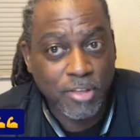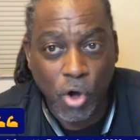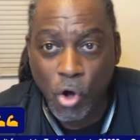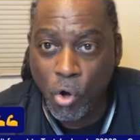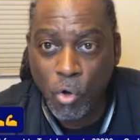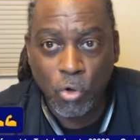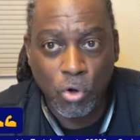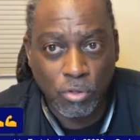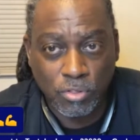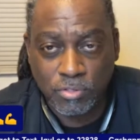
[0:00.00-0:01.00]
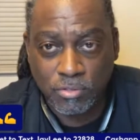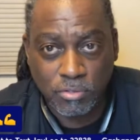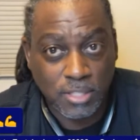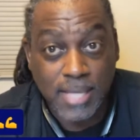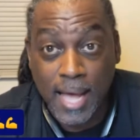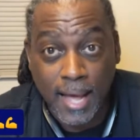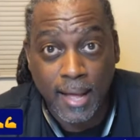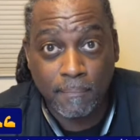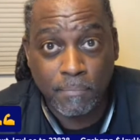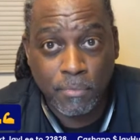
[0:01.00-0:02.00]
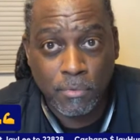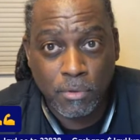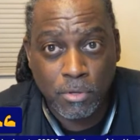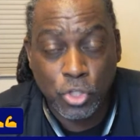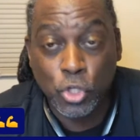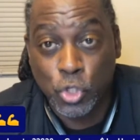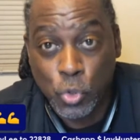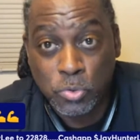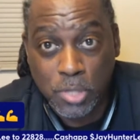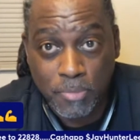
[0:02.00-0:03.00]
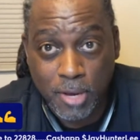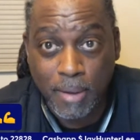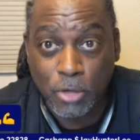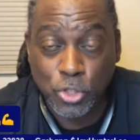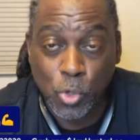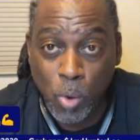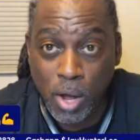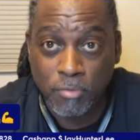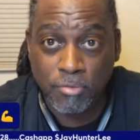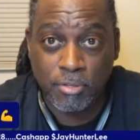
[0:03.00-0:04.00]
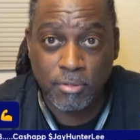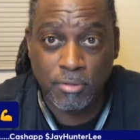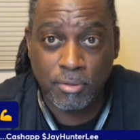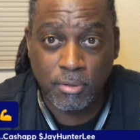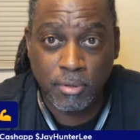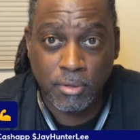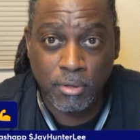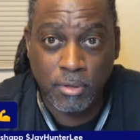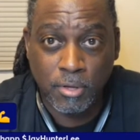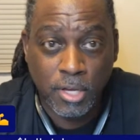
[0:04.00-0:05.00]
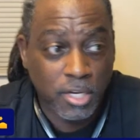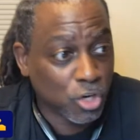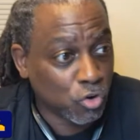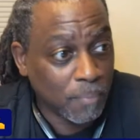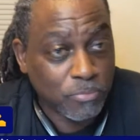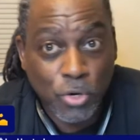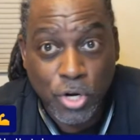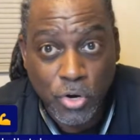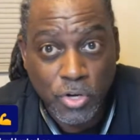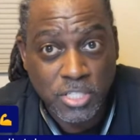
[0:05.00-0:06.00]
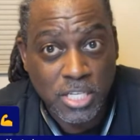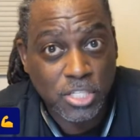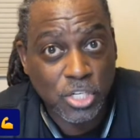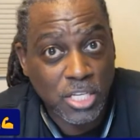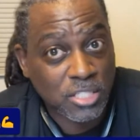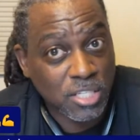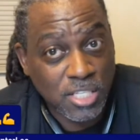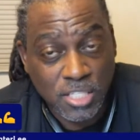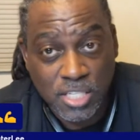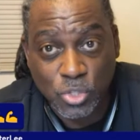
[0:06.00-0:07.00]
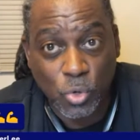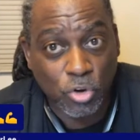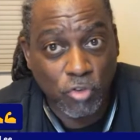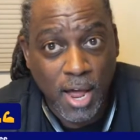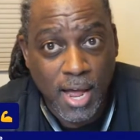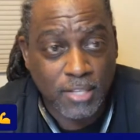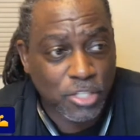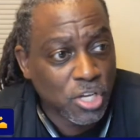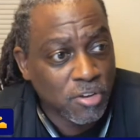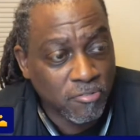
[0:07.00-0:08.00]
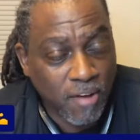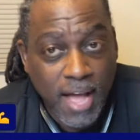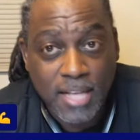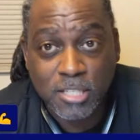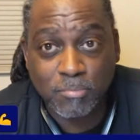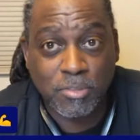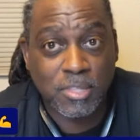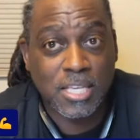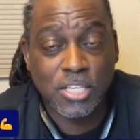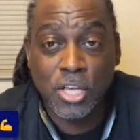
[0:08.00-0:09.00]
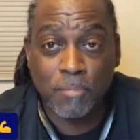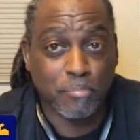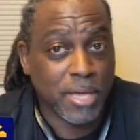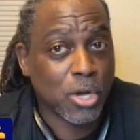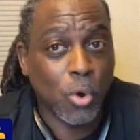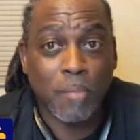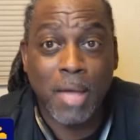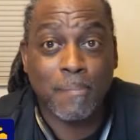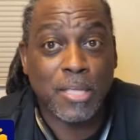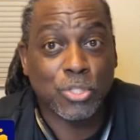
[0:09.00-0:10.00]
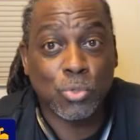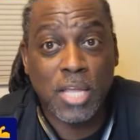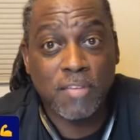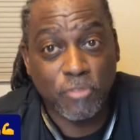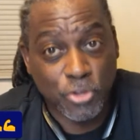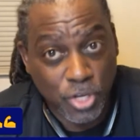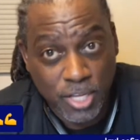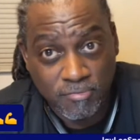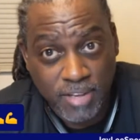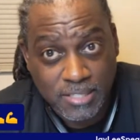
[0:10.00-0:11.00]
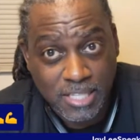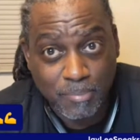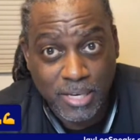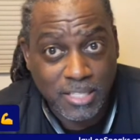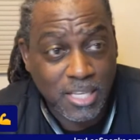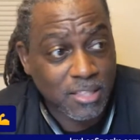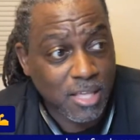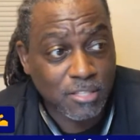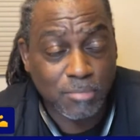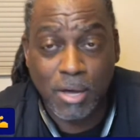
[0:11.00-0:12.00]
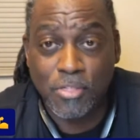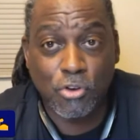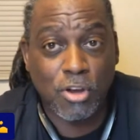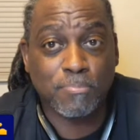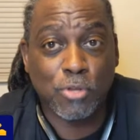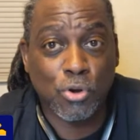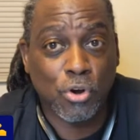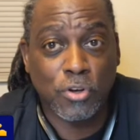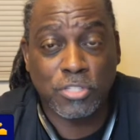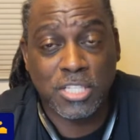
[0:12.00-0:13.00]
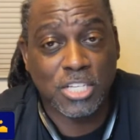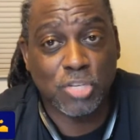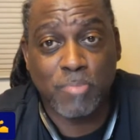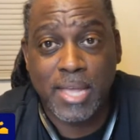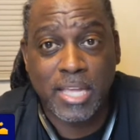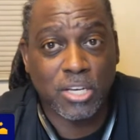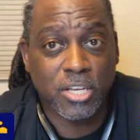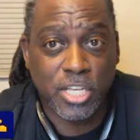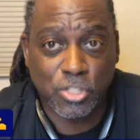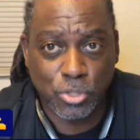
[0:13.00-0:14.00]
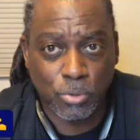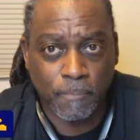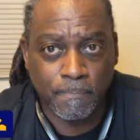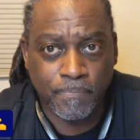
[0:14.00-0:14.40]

all the time to do something about your wealth. Cryptocurrency is on the rise. Find something. Bitcoin might be too late for you to invest in, but there's some other cryptocurrency that you might can look into,